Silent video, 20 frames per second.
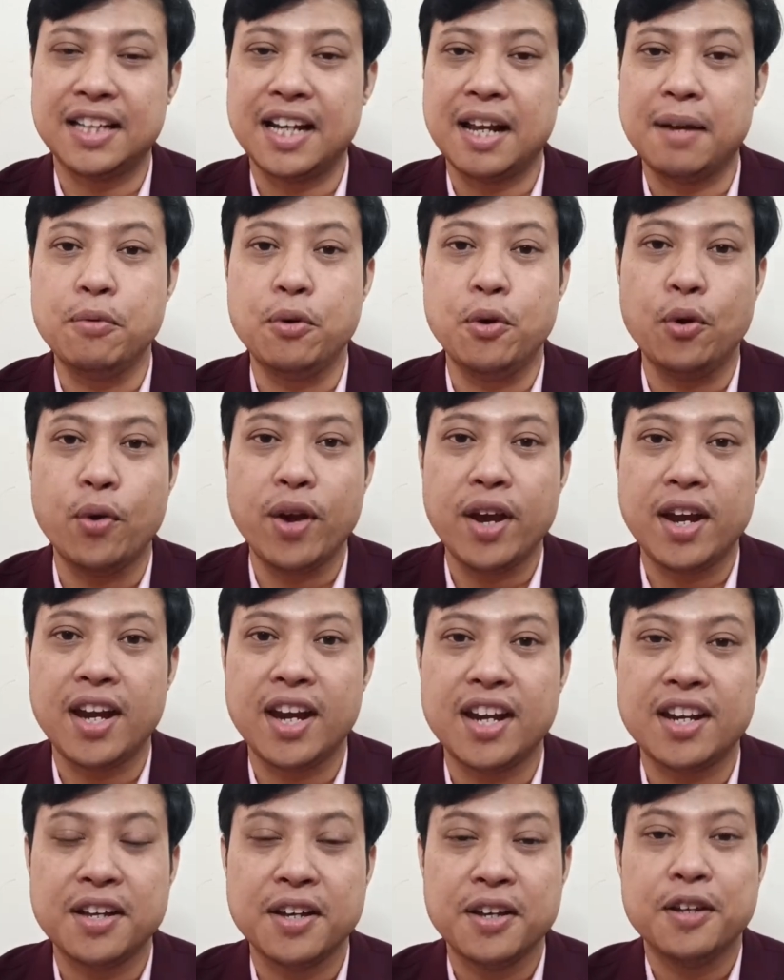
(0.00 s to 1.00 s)
and I'm doing
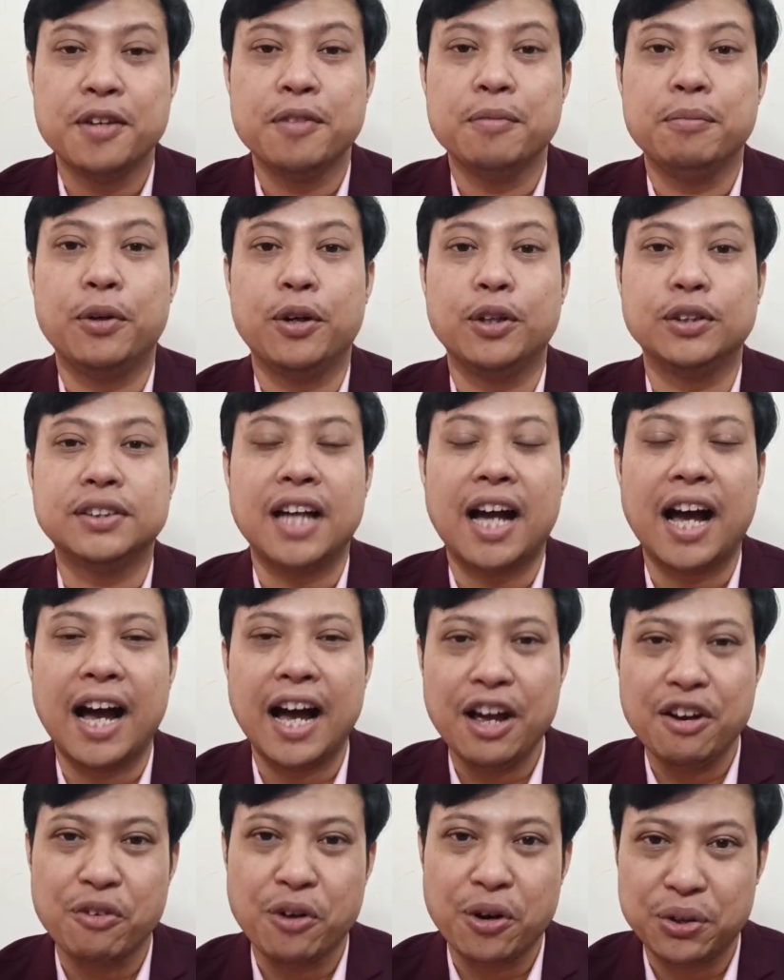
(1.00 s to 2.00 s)
it because
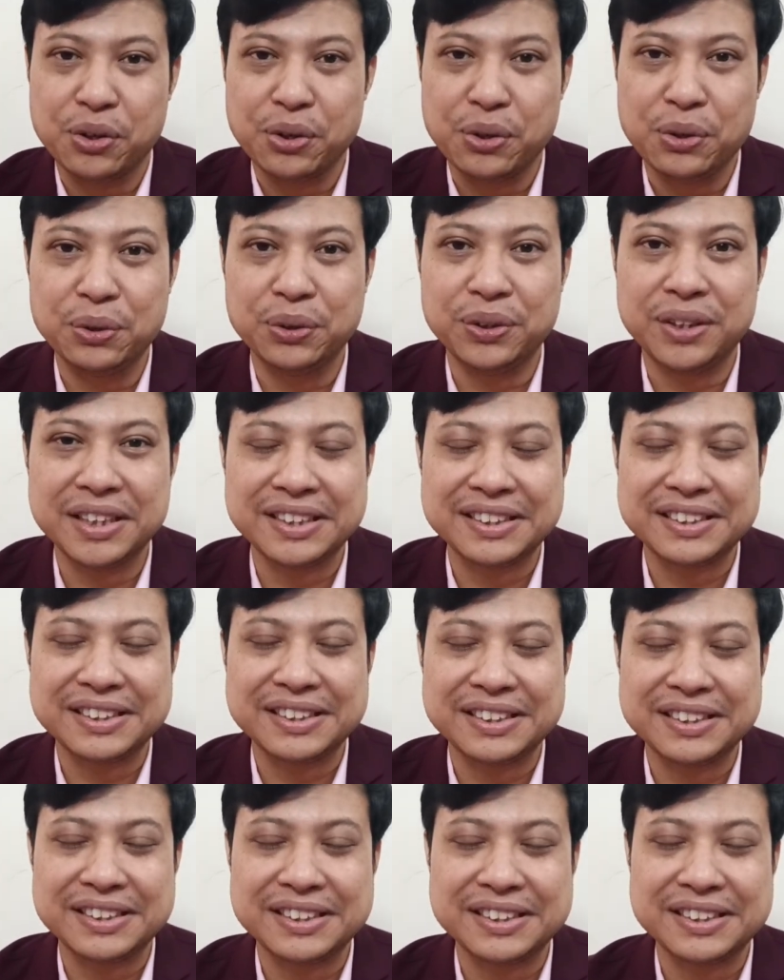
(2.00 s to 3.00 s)
I want to do this.